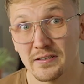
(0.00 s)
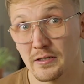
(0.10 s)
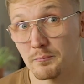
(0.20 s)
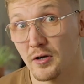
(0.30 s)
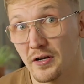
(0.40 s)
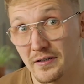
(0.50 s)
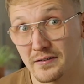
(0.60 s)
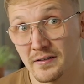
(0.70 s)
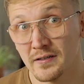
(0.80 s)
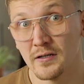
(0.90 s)
in a
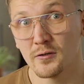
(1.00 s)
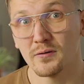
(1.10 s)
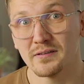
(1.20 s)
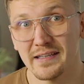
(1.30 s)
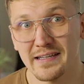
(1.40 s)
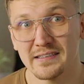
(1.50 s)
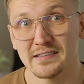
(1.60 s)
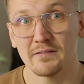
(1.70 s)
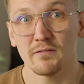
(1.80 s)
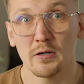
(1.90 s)
product, contains
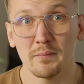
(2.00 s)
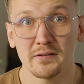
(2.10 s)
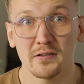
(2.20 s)
environmental